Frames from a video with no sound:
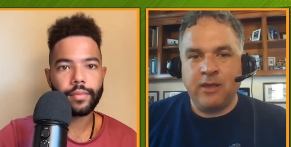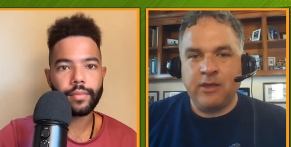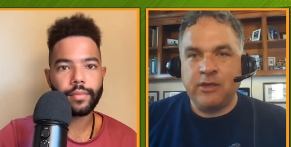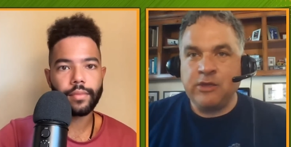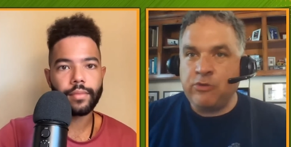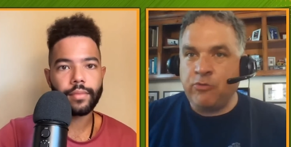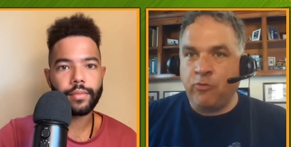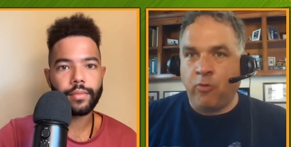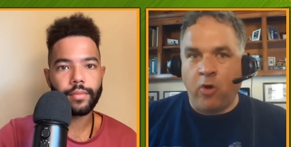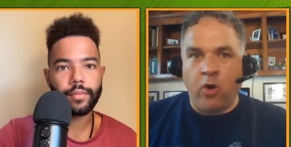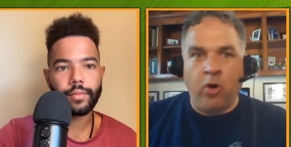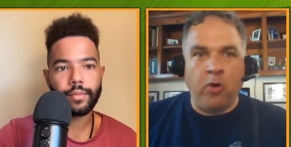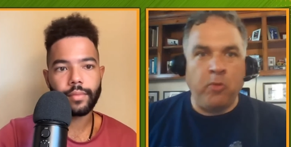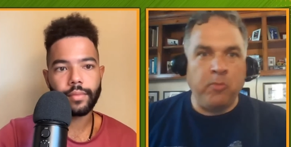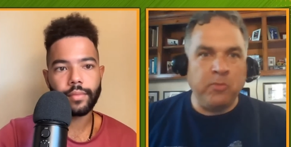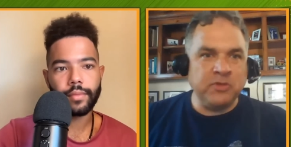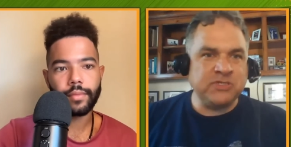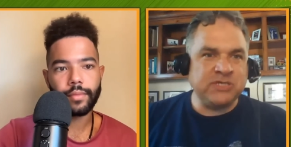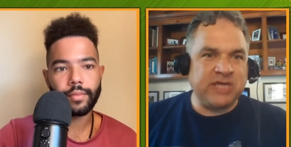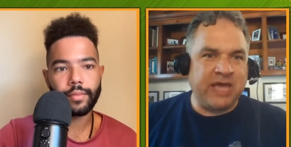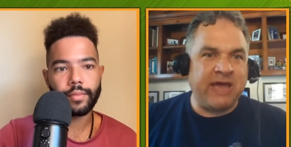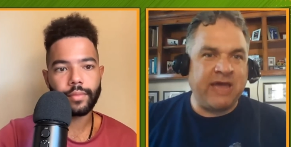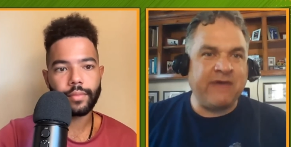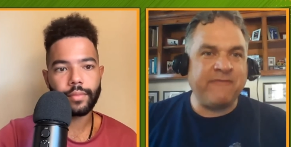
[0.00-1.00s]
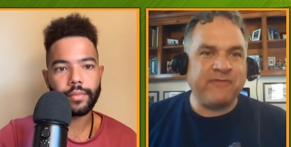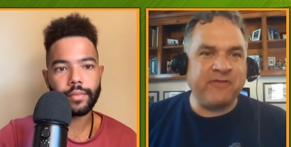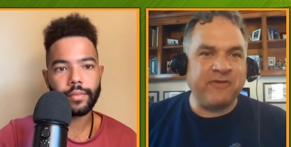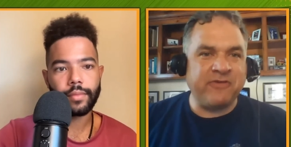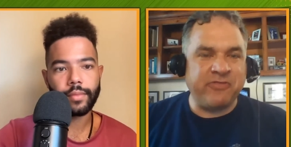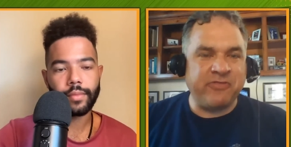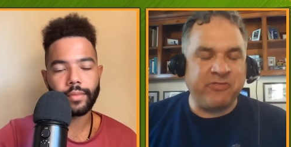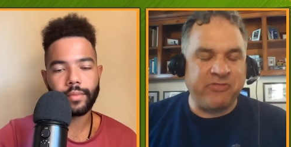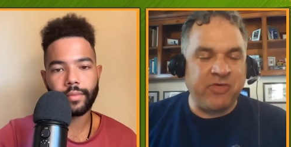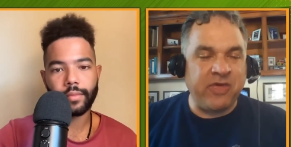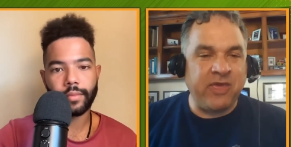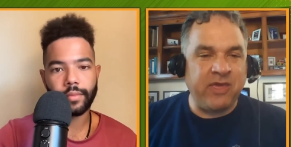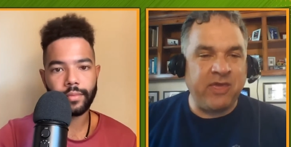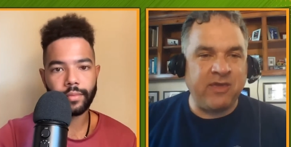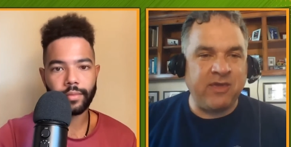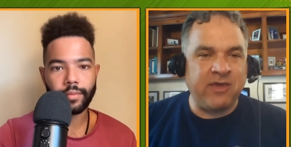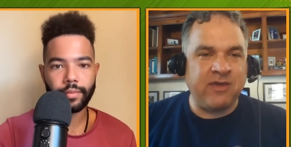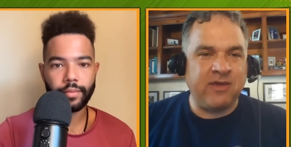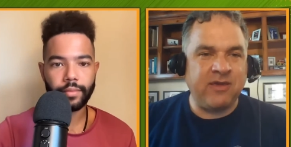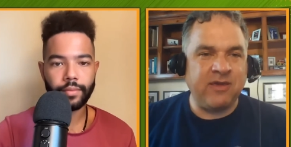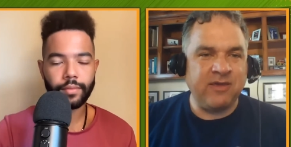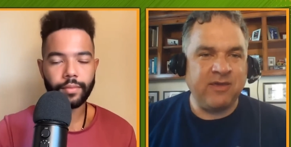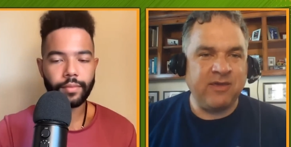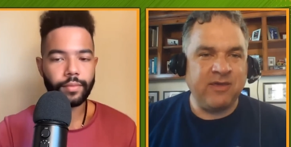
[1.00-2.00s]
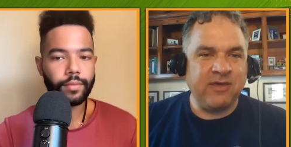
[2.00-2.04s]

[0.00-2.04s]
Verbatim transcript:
Speaker 1: you almost have to think